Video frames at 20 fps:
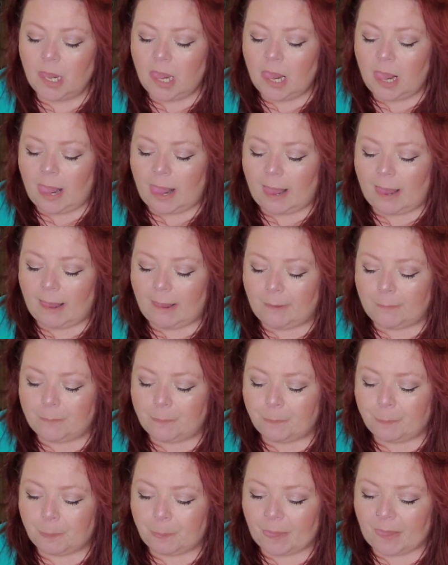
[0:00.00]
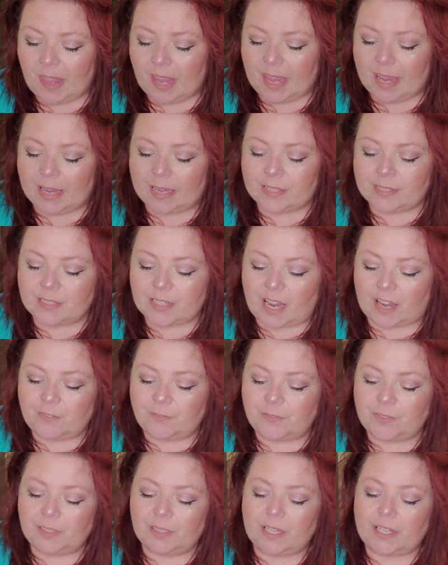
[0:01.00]
And I
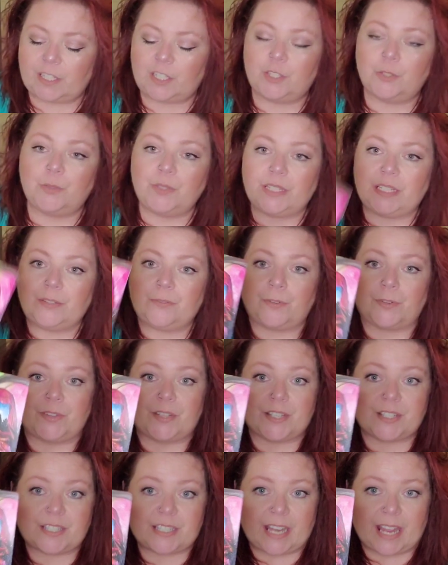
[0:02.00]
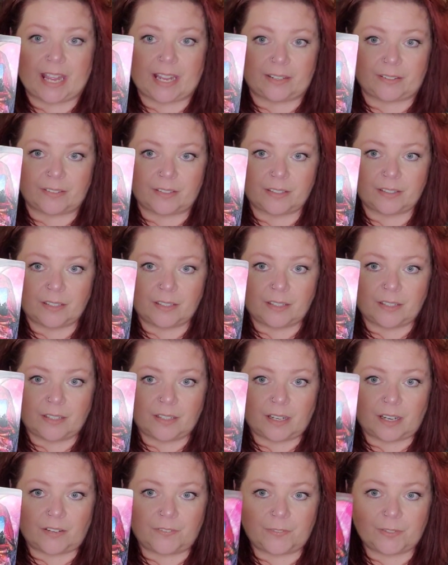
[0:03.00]
feel like you need for this to end.
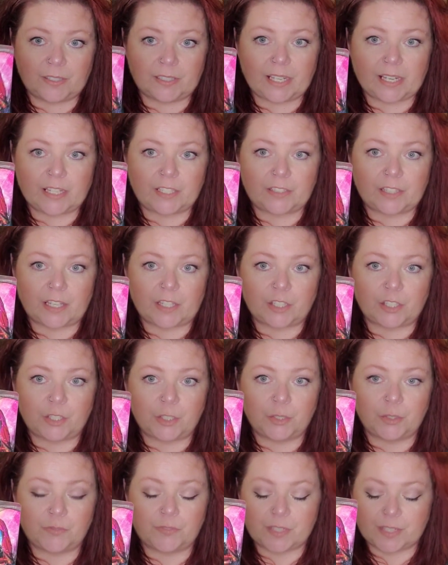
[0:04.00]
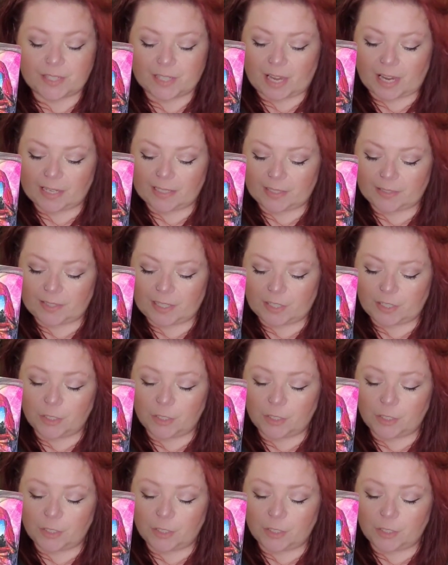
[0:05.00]
I feel like that you've decided that you